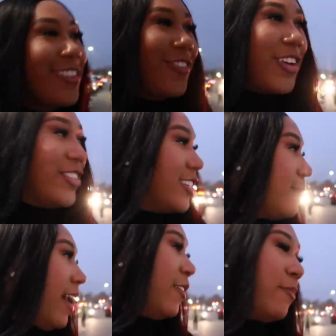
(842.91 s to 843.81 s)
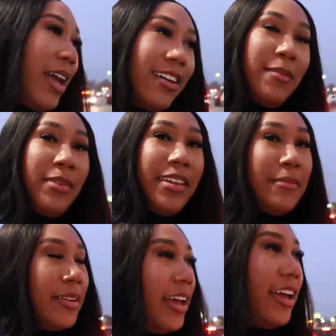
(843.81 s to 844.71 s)
Favorite spot. Don't back up and
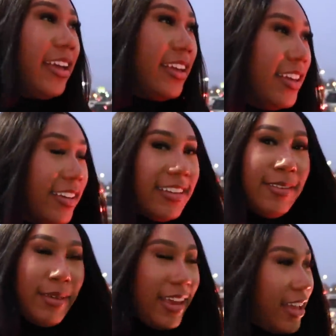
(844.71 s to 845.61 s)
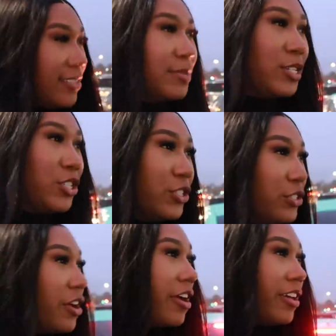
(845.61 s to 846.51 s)
hit me now. You better have some
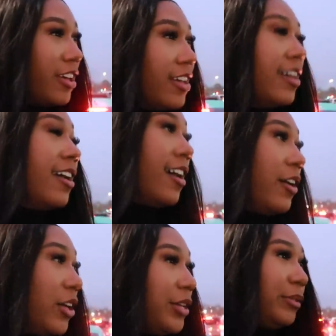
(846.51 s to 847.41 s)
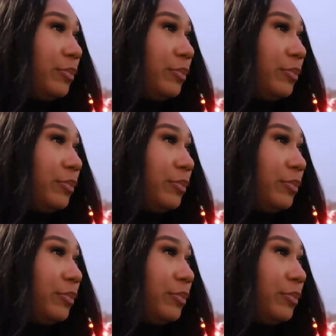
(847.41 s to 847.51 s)
insurance. Um,